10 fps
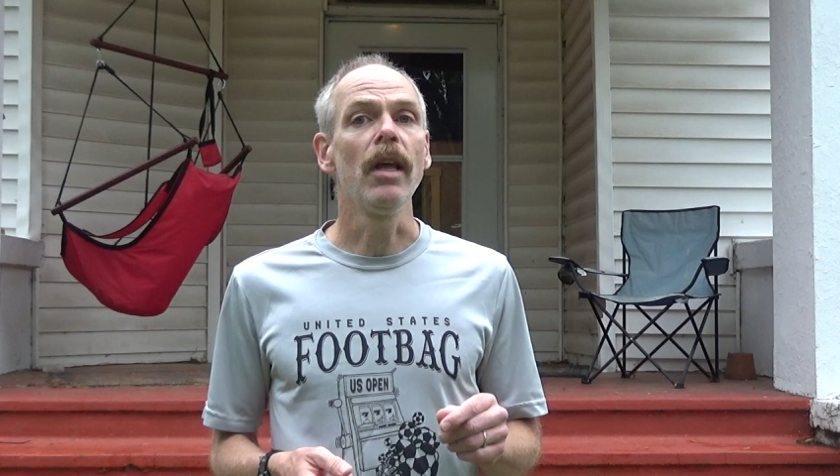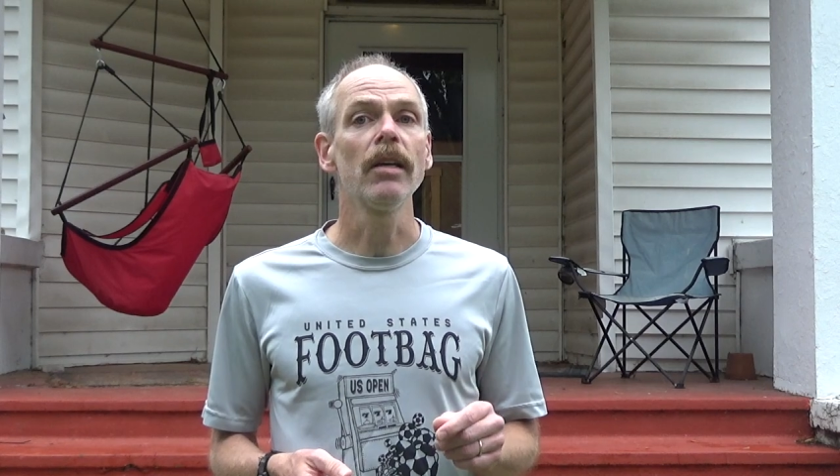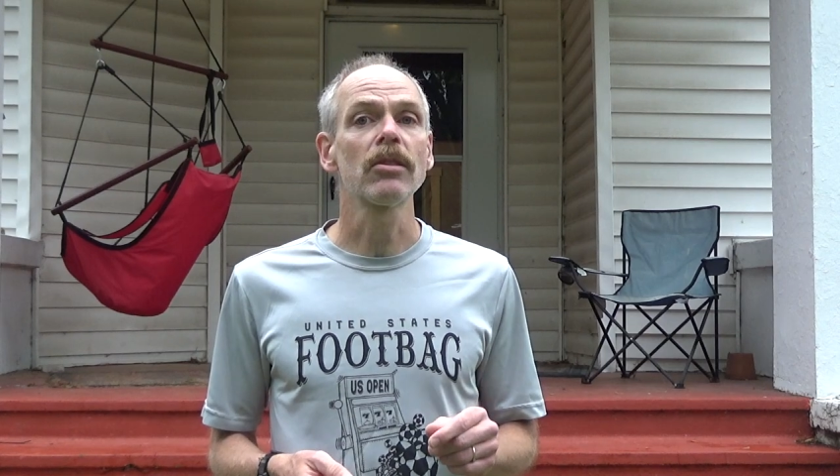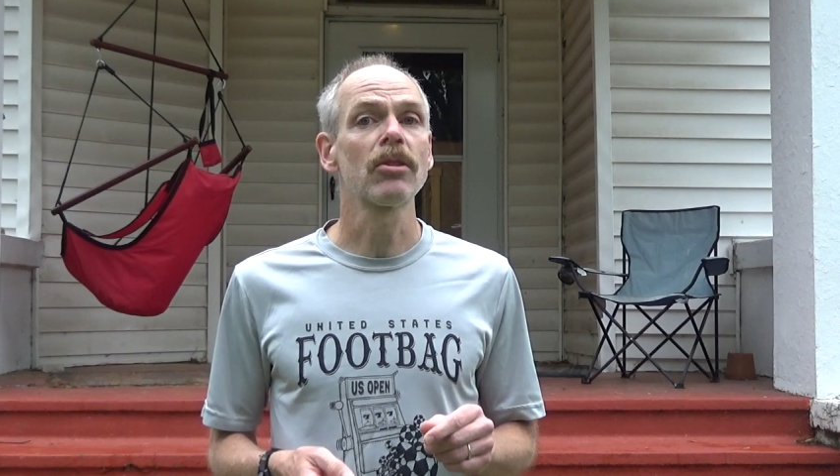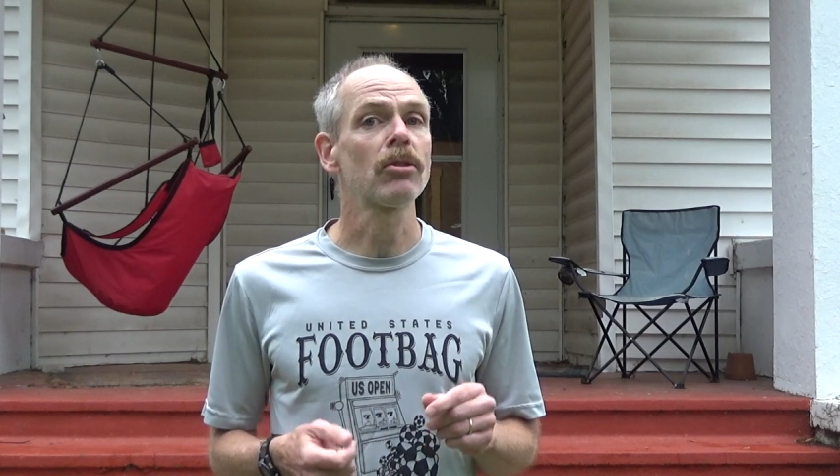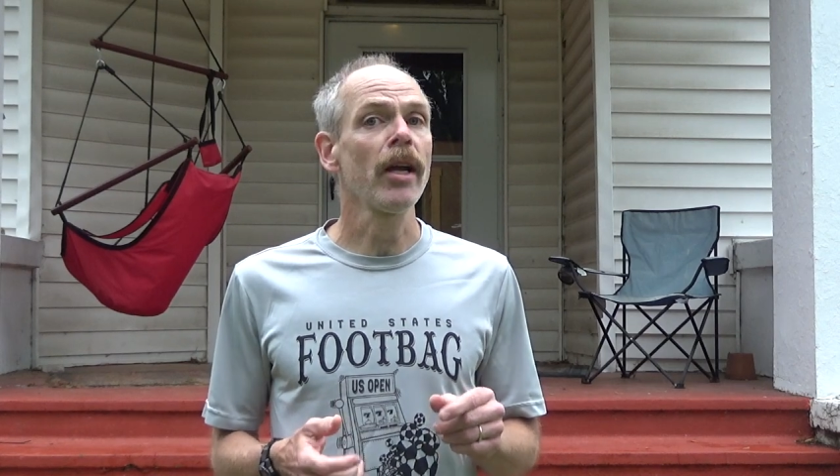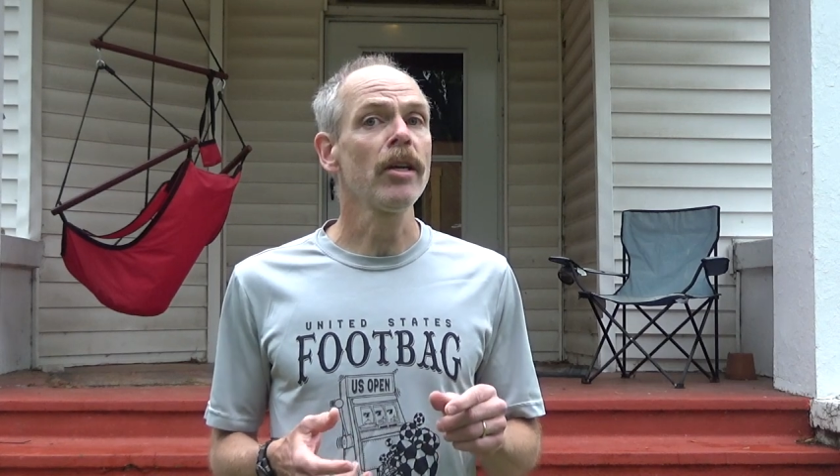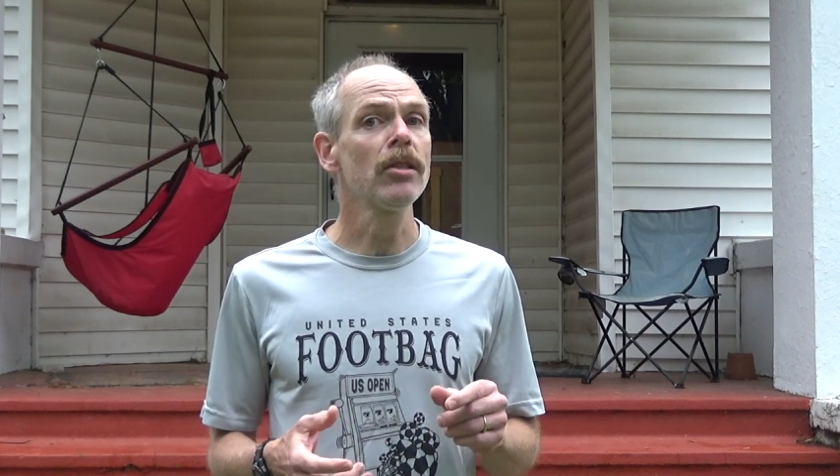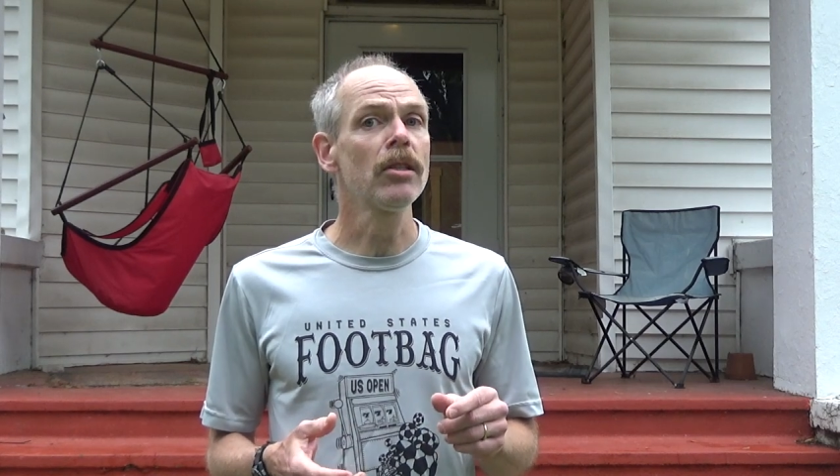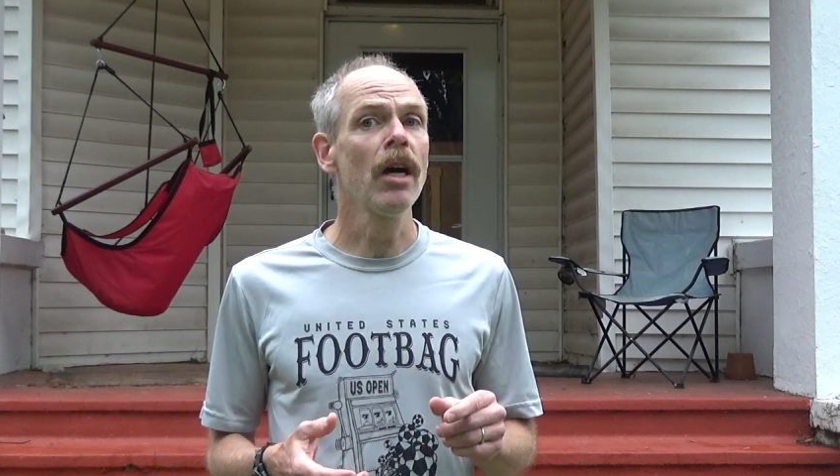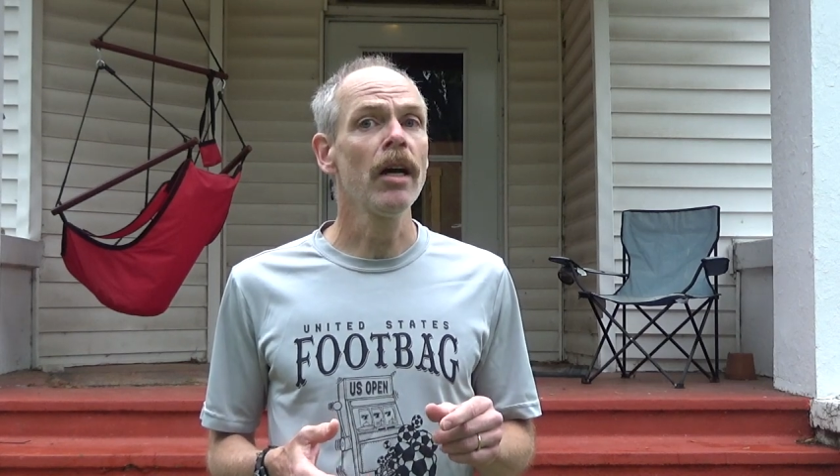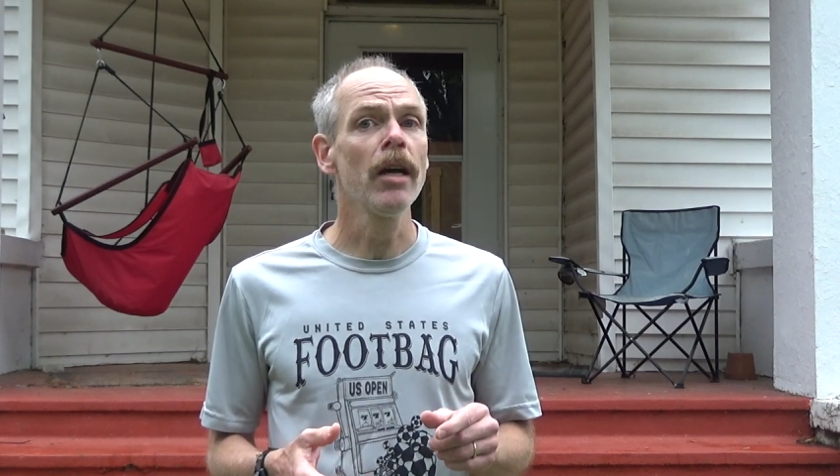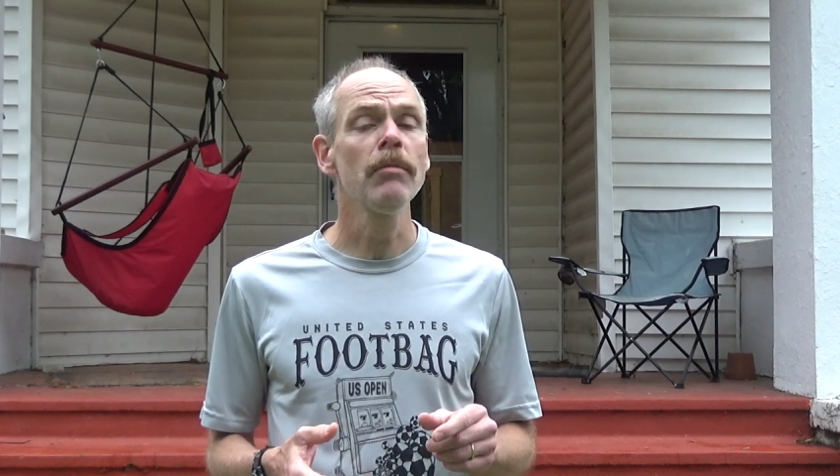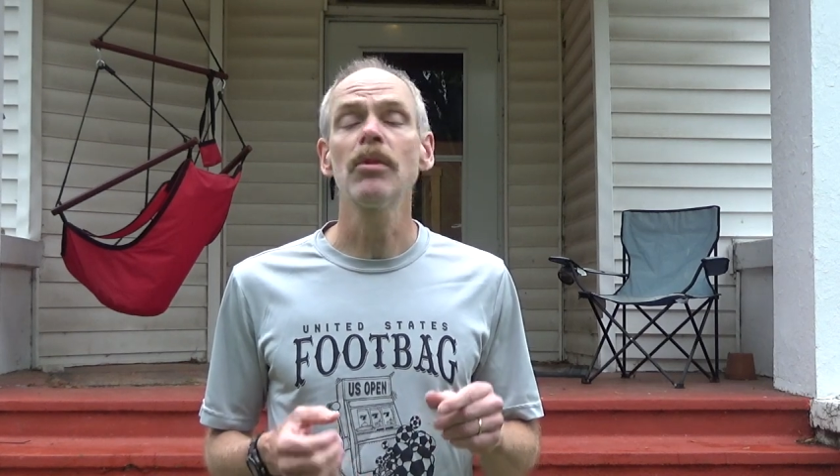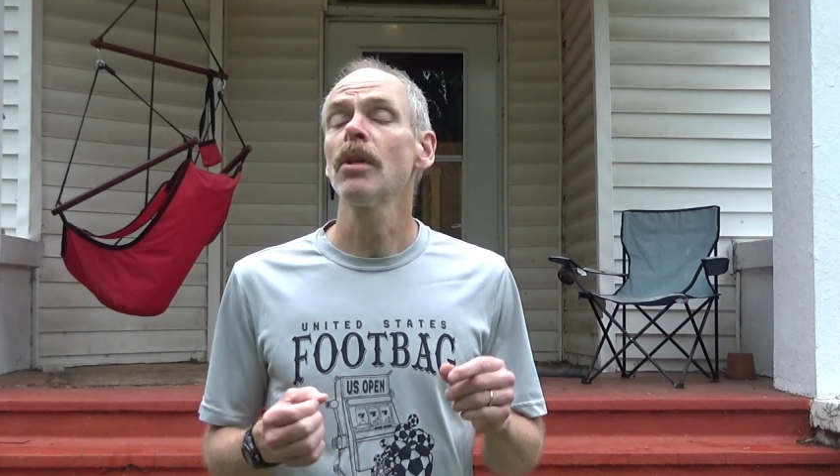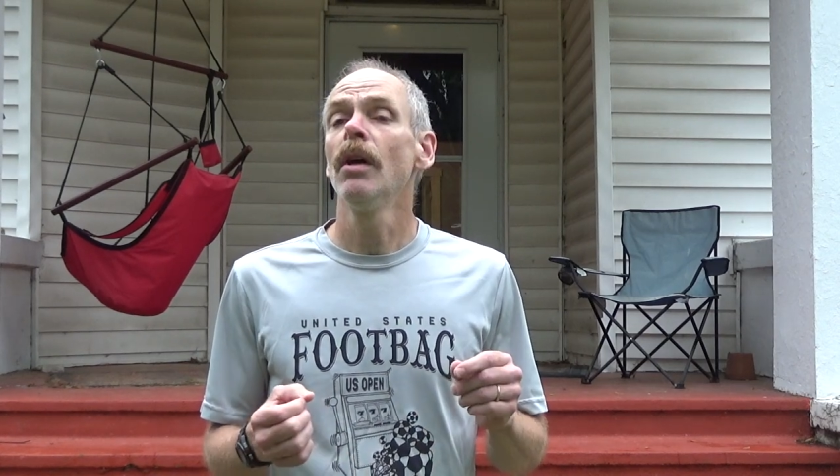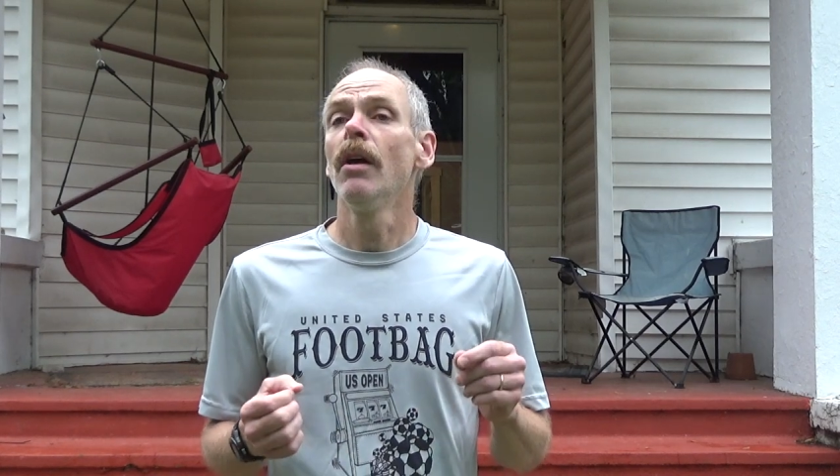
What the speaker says: It's strange times.